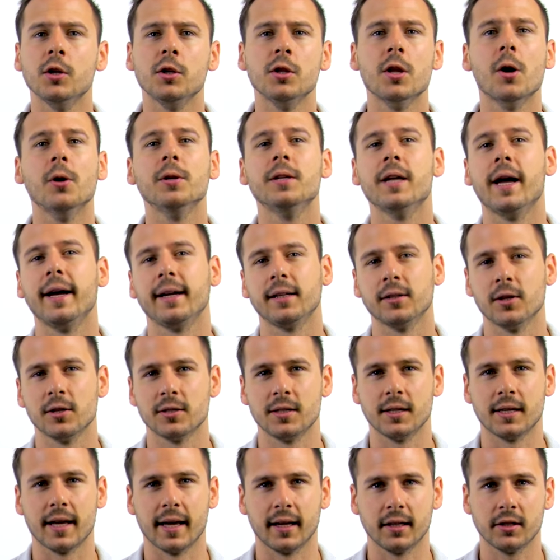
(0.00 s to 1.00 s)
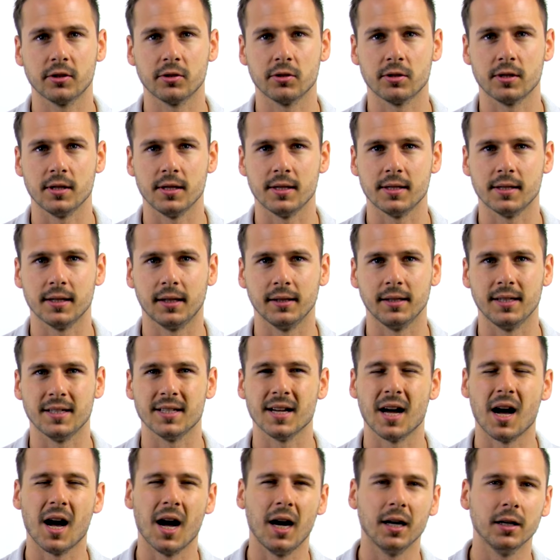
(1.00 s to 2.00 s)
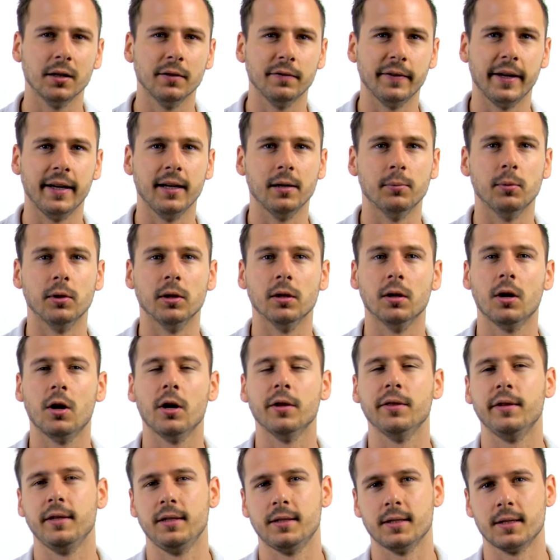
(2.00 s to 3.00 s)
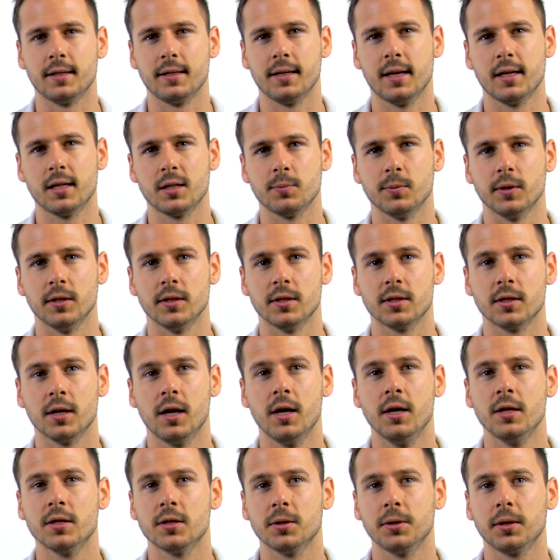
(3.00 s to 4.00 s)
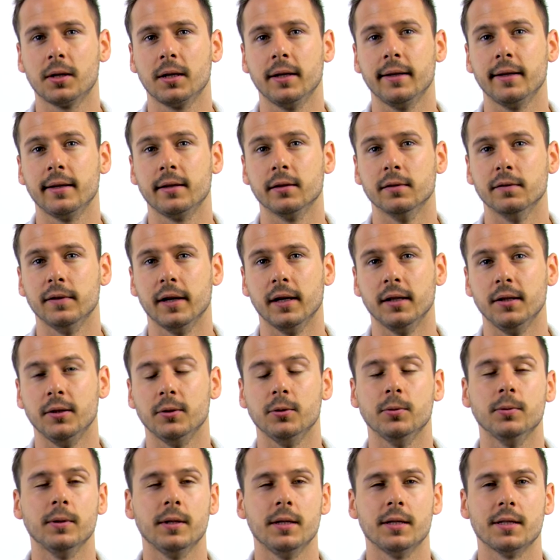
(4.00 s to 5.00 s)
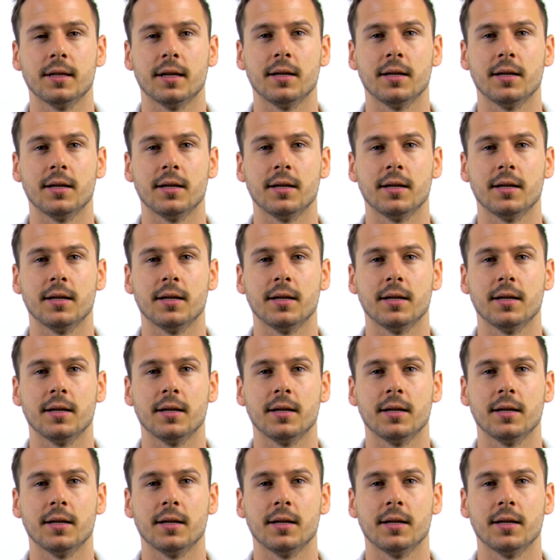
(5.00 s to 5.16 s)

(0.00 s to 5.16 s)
No diagnostic accuracy studies are available on these assessments, so the clinical value is